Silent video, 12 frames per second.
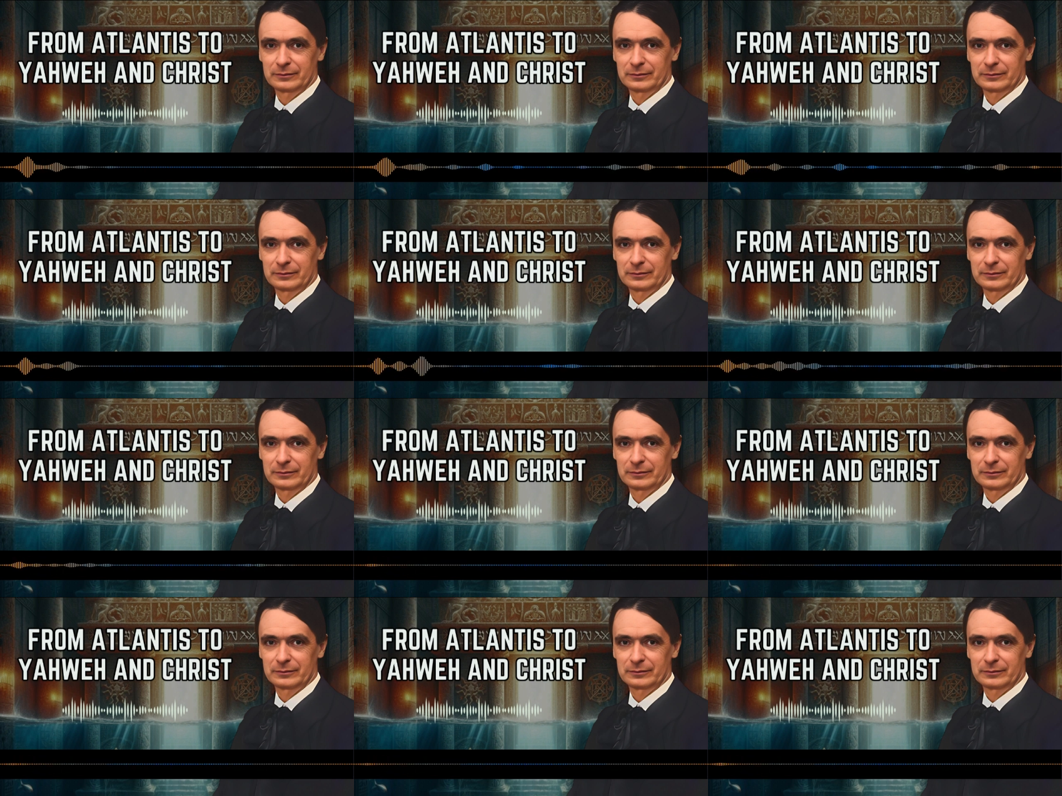
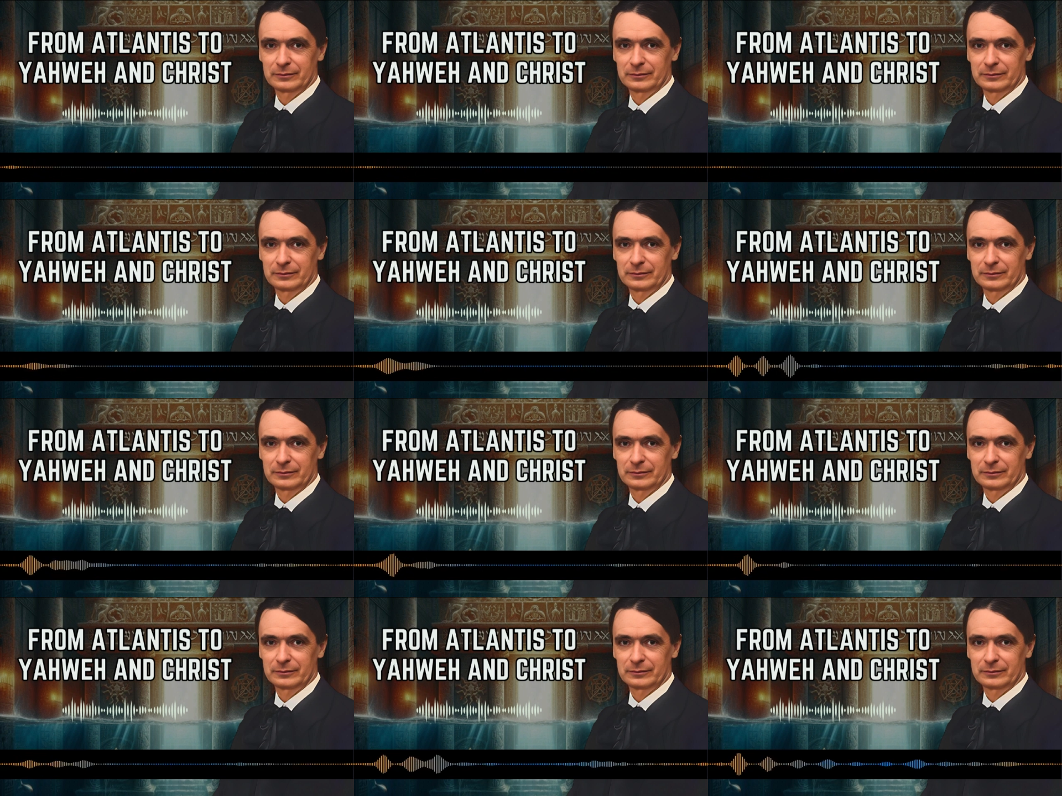
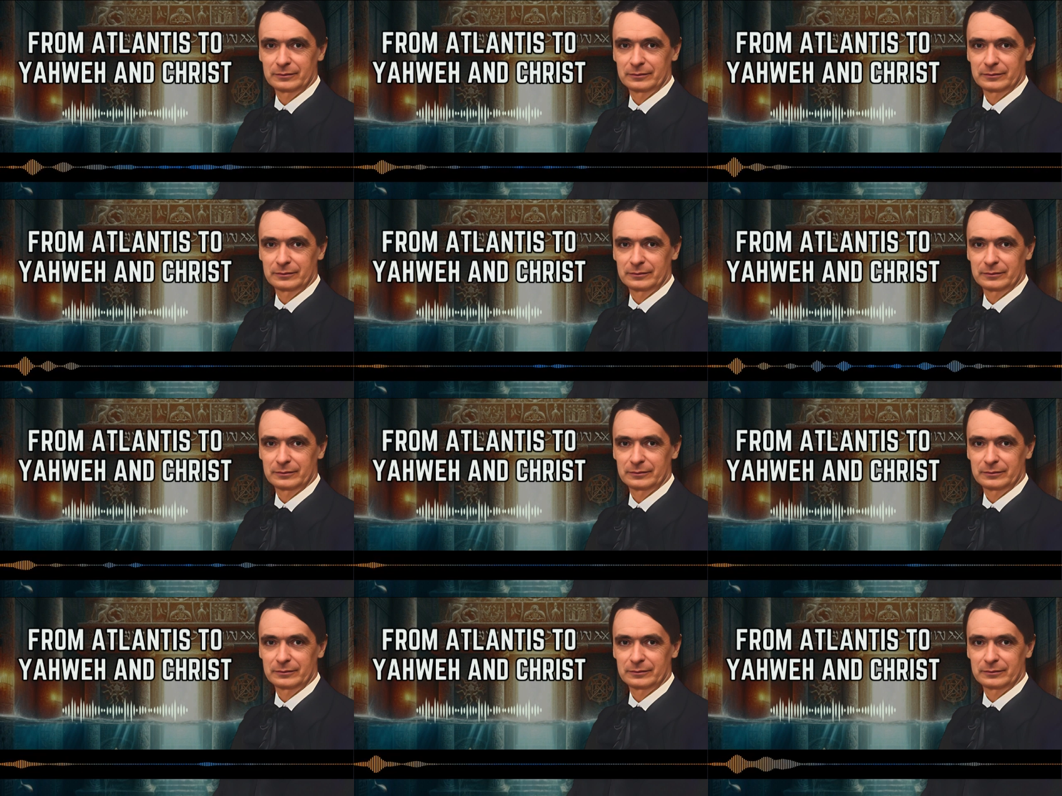
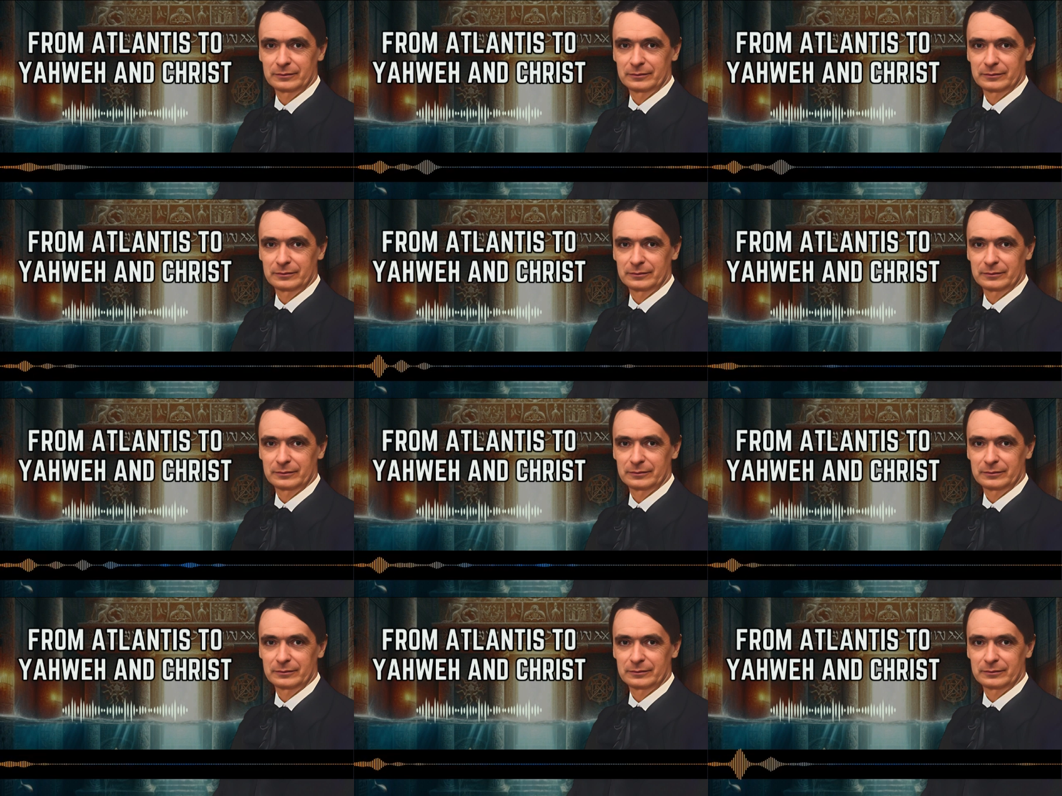
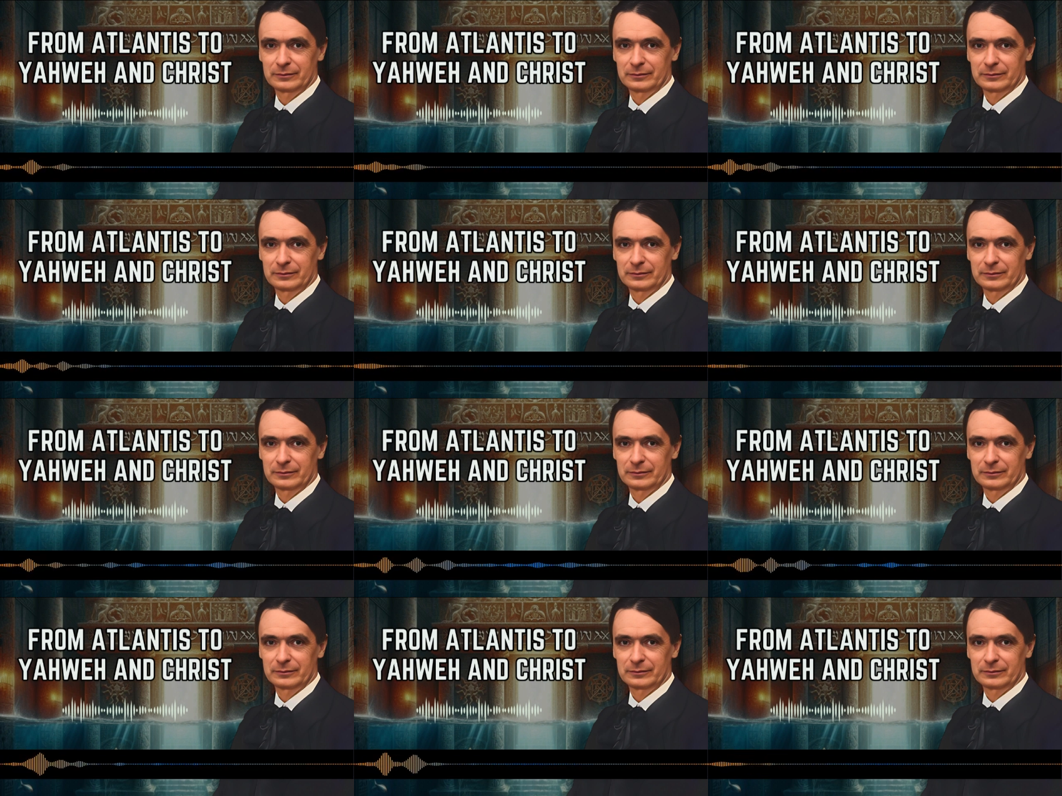
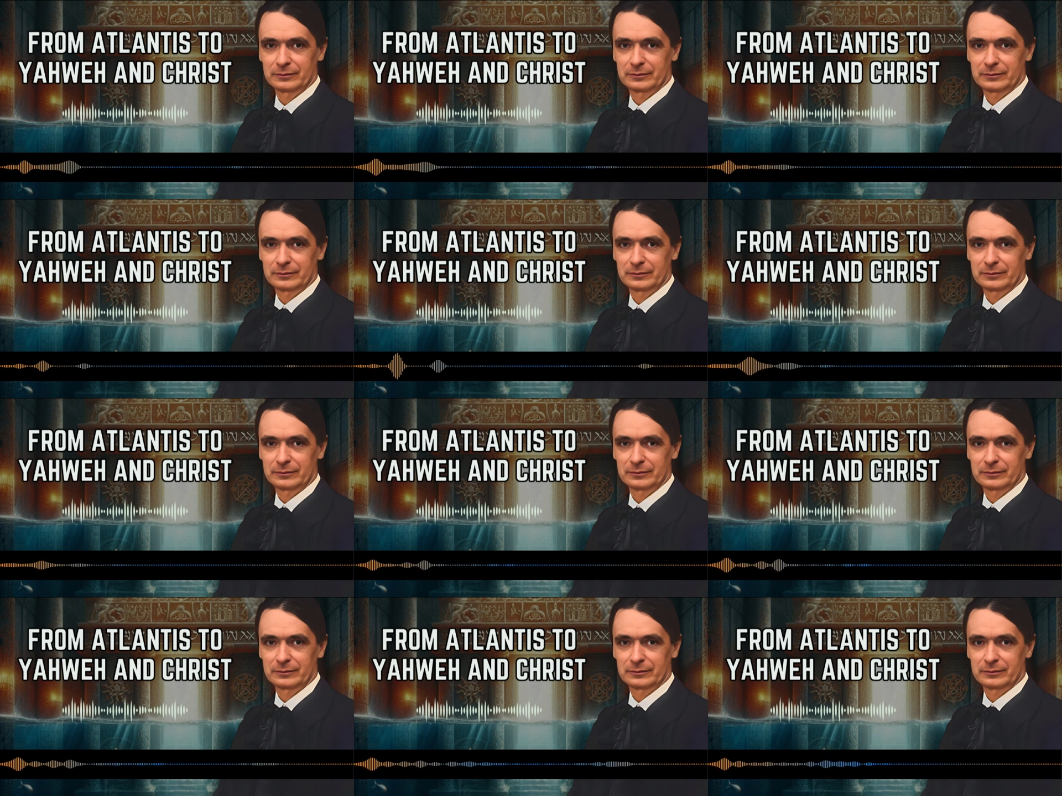
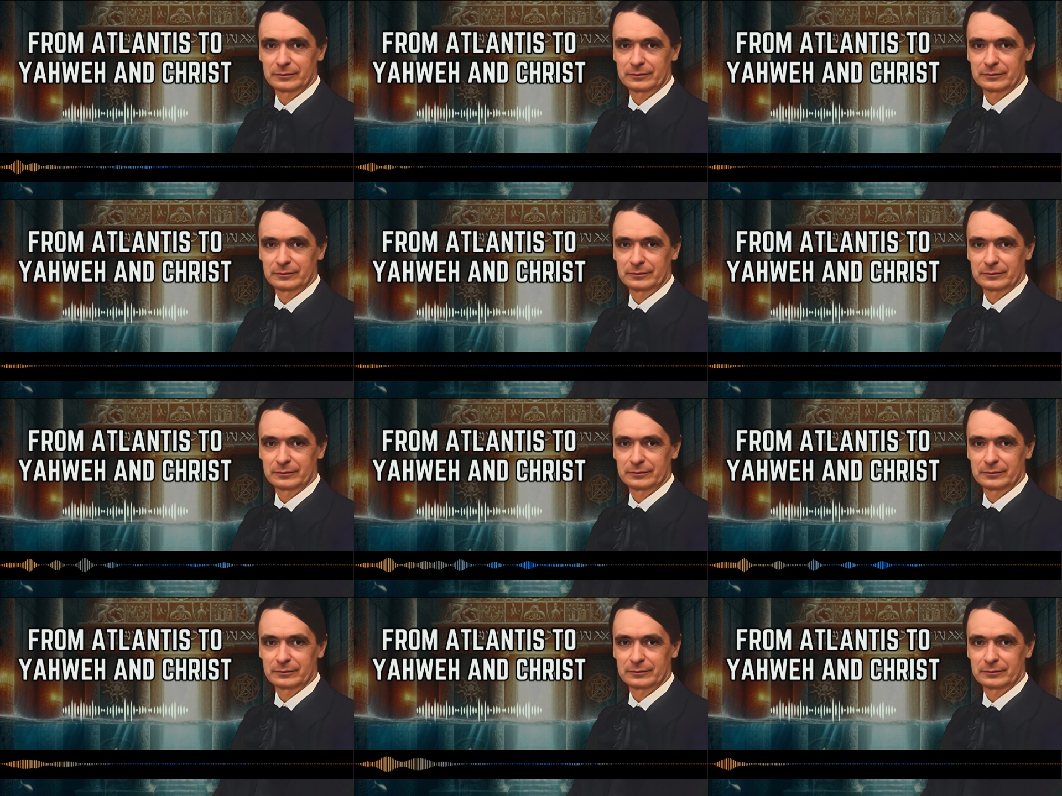
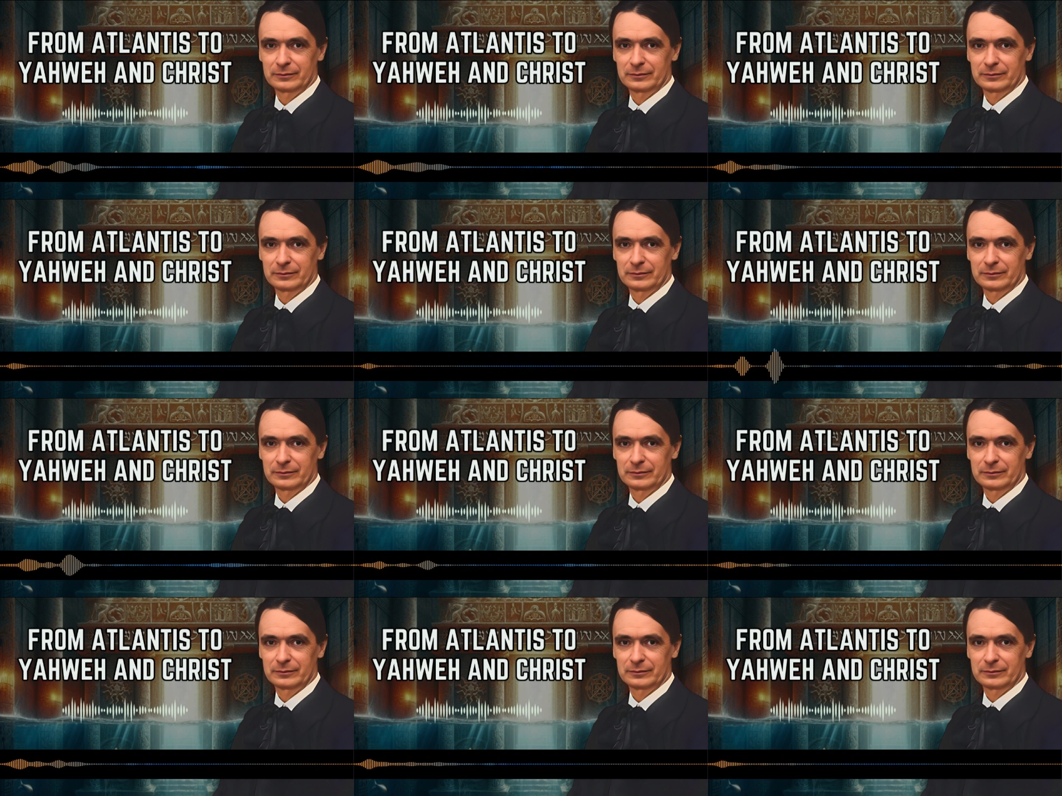The face doesn't move, so there is nothing to read.